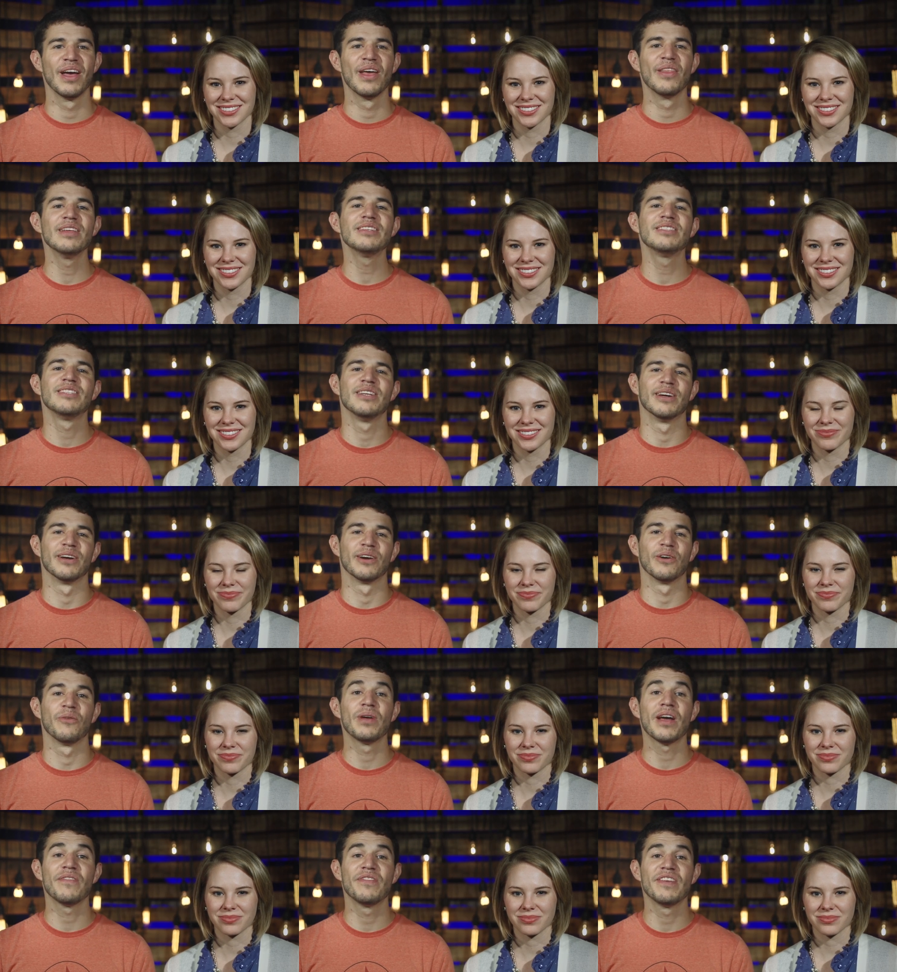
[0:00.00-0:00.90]
Speaker 1: This
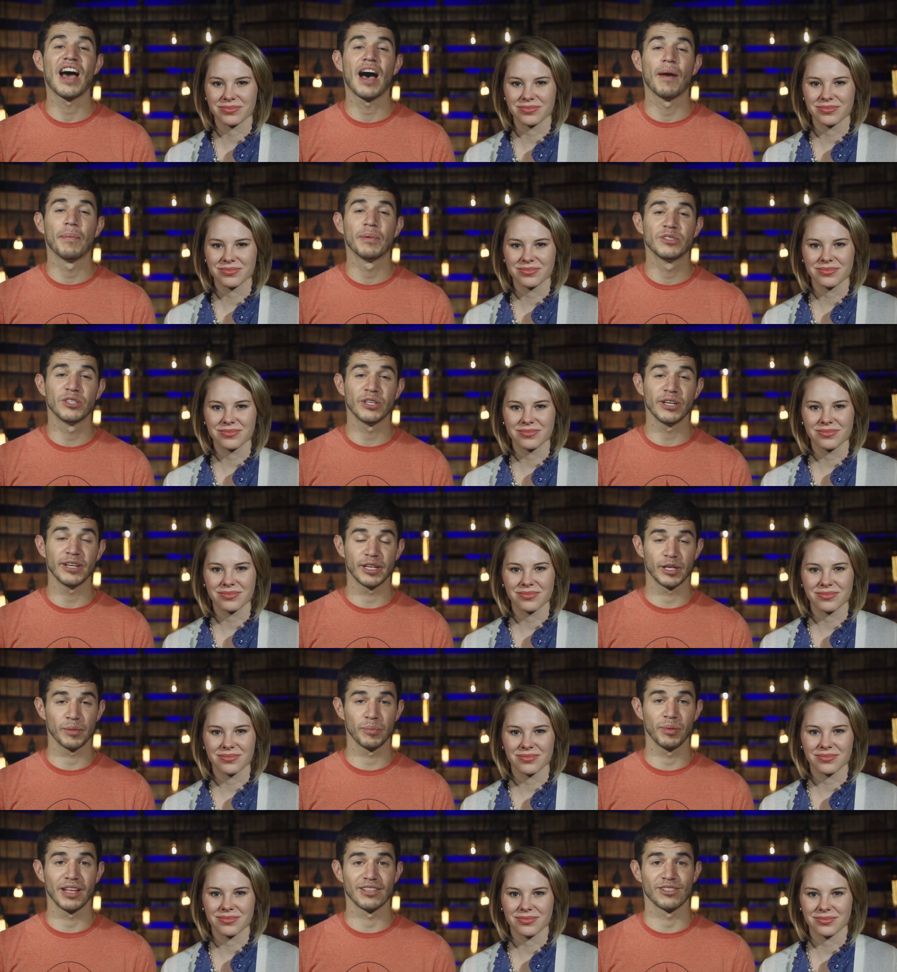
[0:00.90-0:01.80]
year, we have the
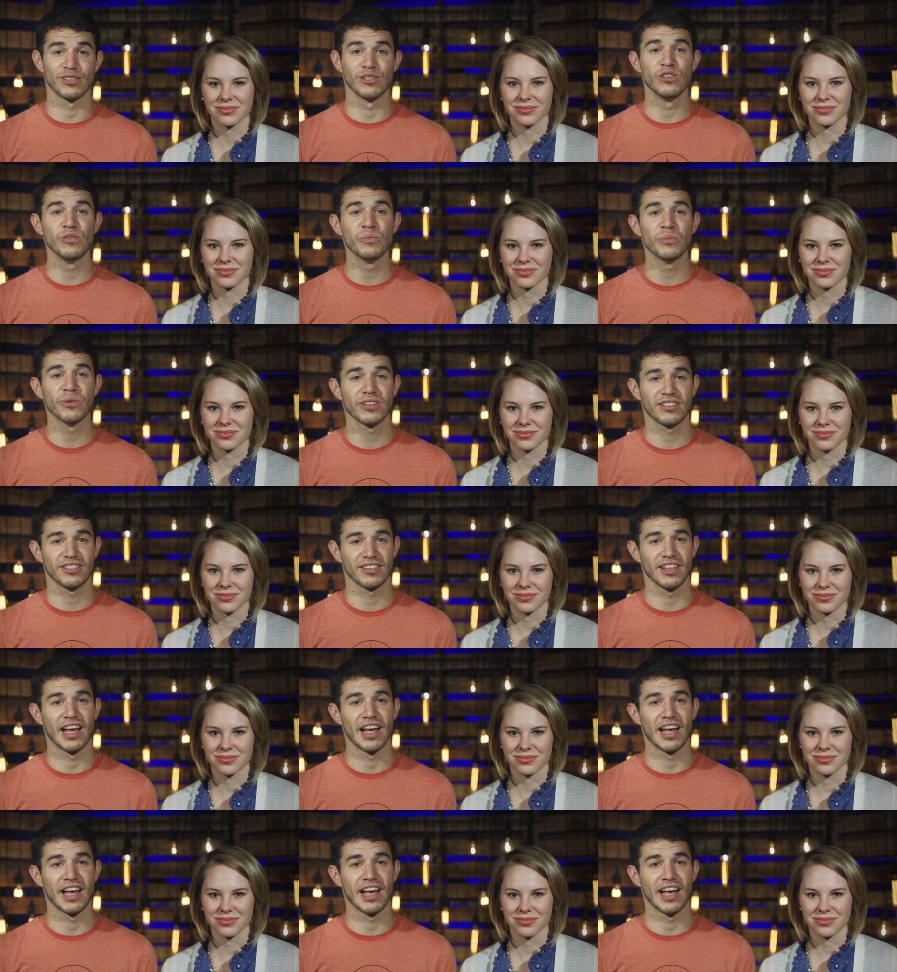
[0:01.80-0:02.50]
opportunity to bless numerous